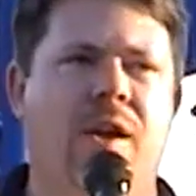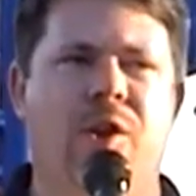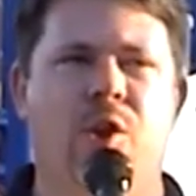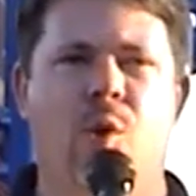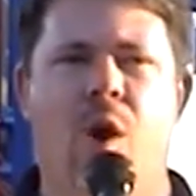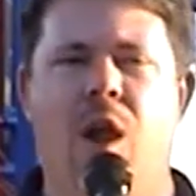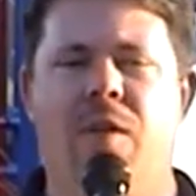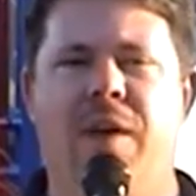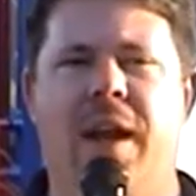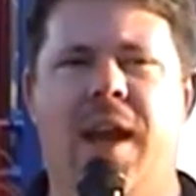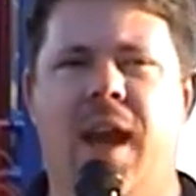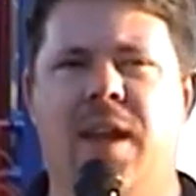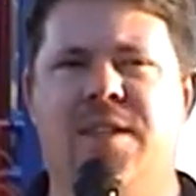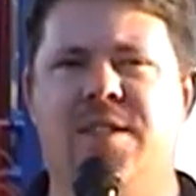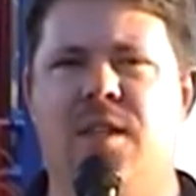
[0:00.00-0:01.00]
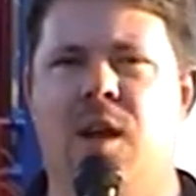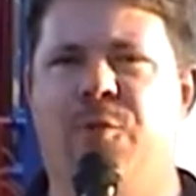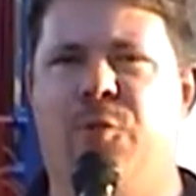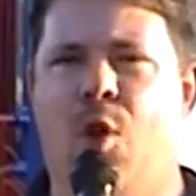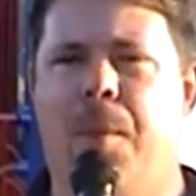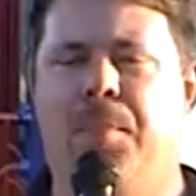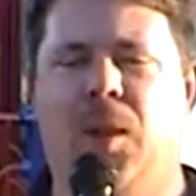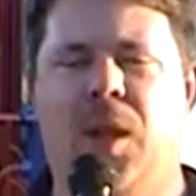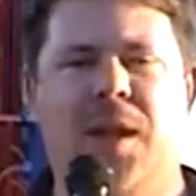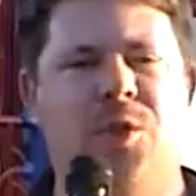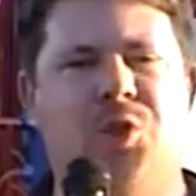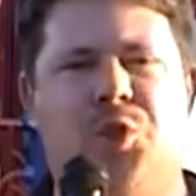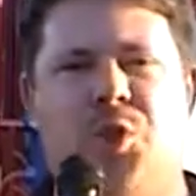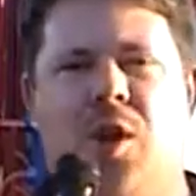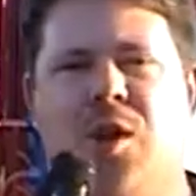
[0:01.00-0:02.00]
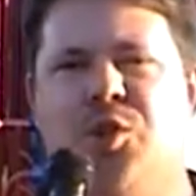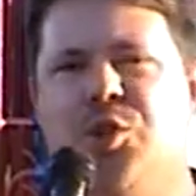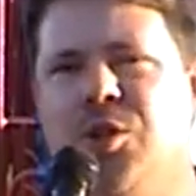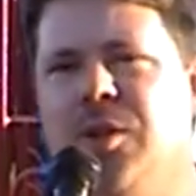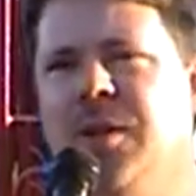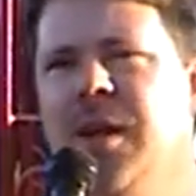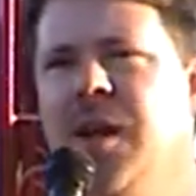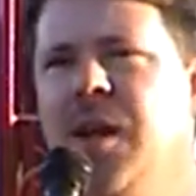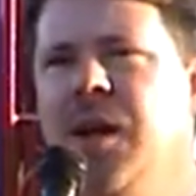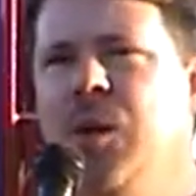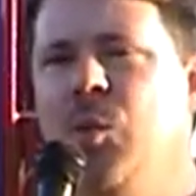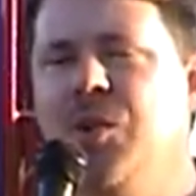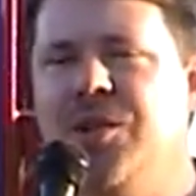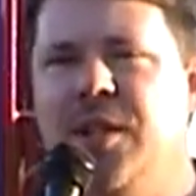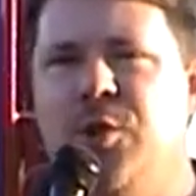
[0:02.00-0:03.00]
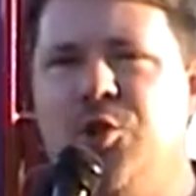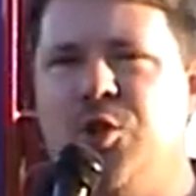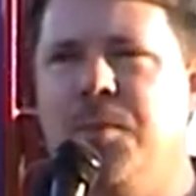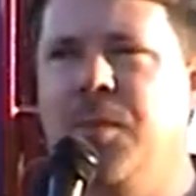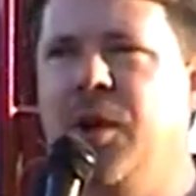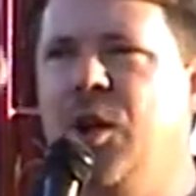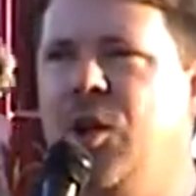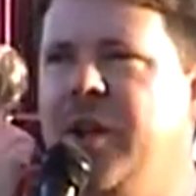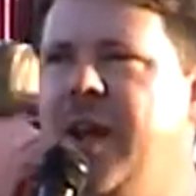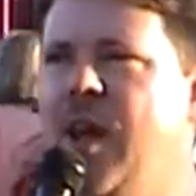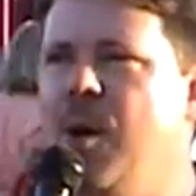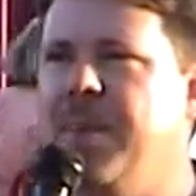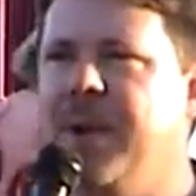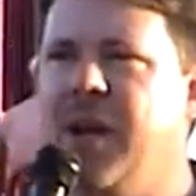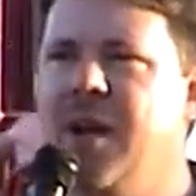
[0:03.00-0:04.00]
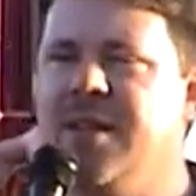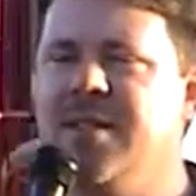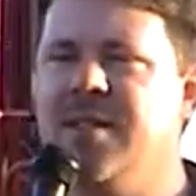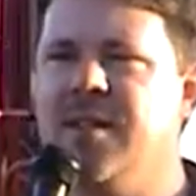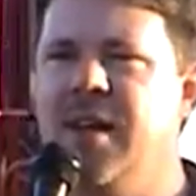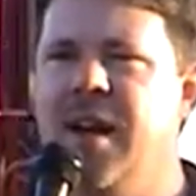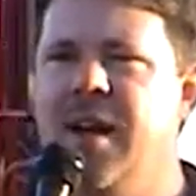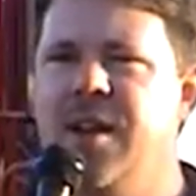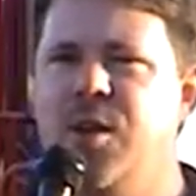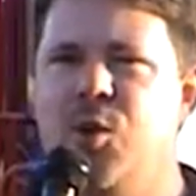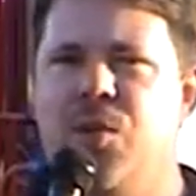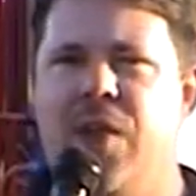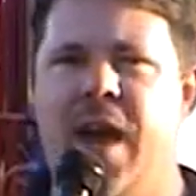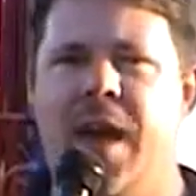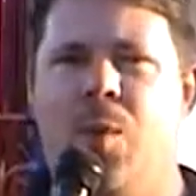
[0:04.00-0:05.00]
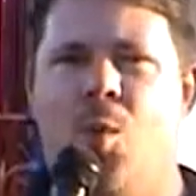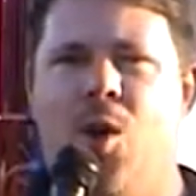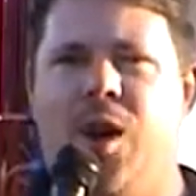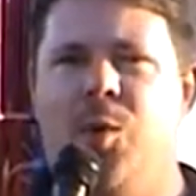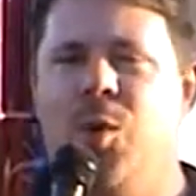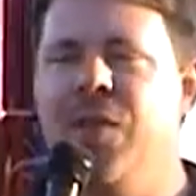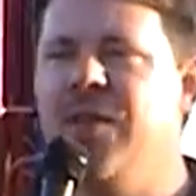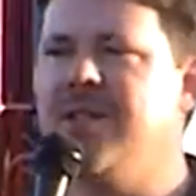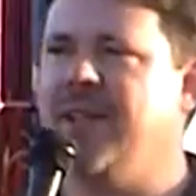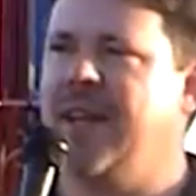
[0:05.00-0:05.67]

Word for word: do all that kind of stuff for our play structure, was instrumental in helping us uh, do that and work with us.